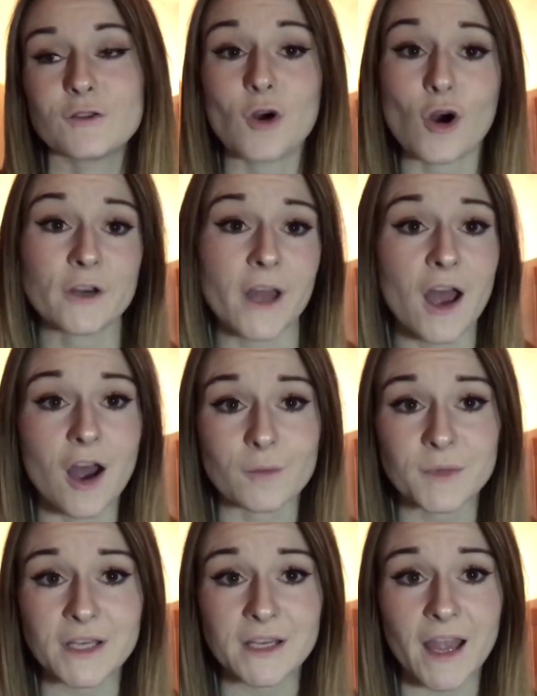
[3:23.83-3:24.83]
got an
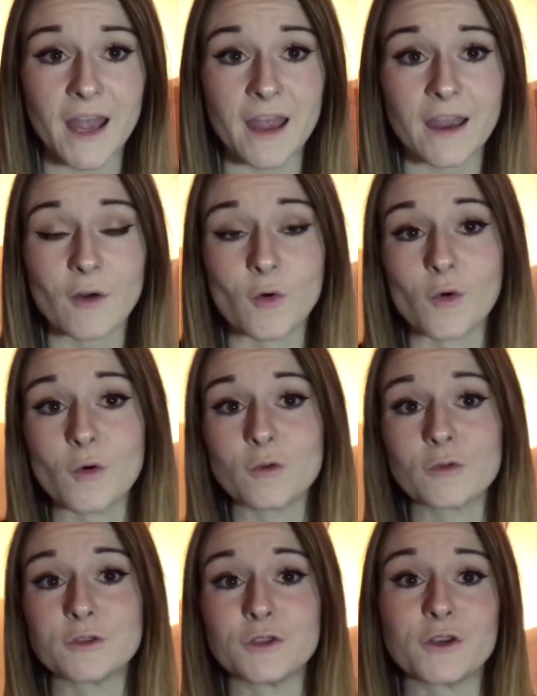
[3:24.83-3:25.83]
army yet,
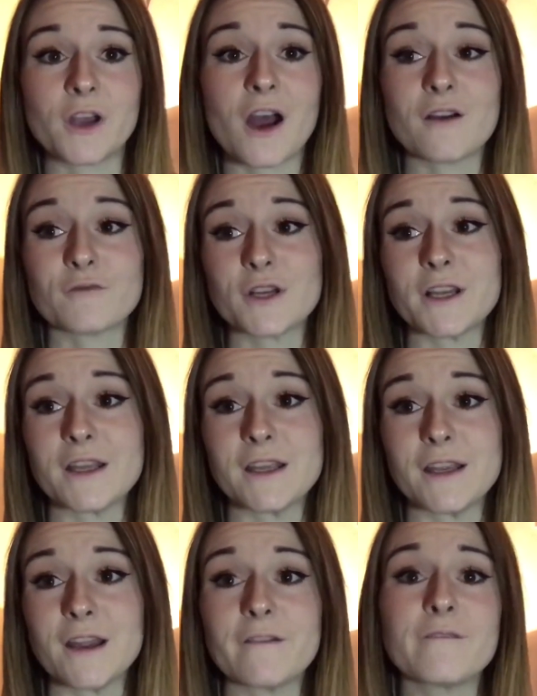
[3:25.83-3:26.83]
or you can't
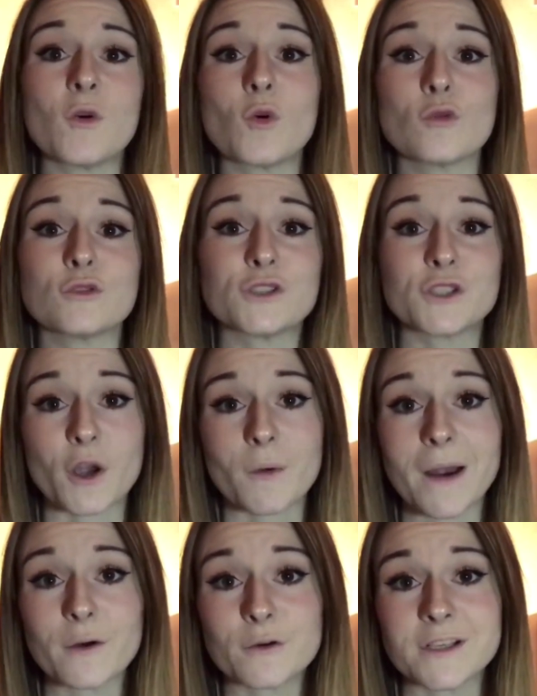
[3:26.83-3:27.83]
really afford to go
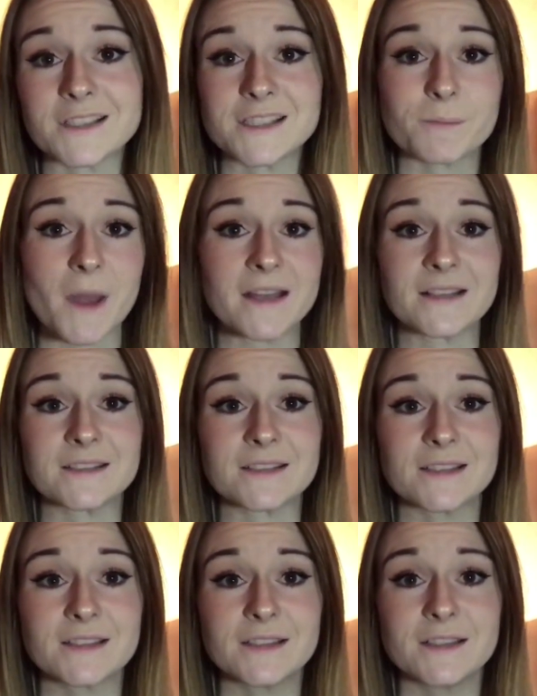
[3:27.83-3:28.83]
out and
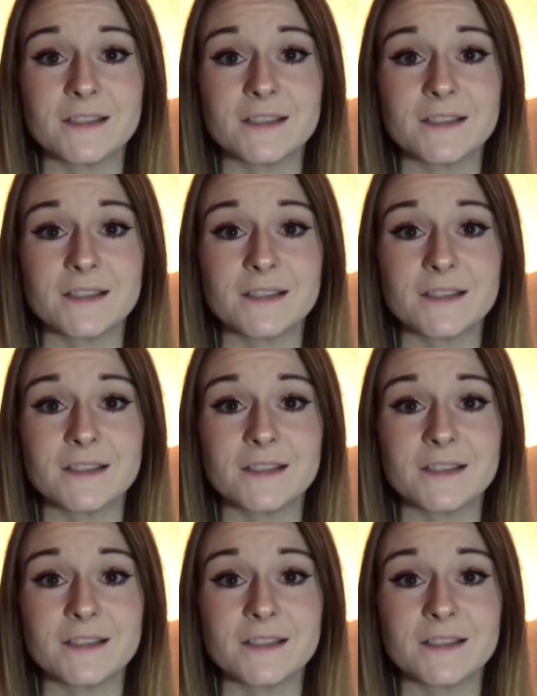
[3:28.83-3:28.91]
spend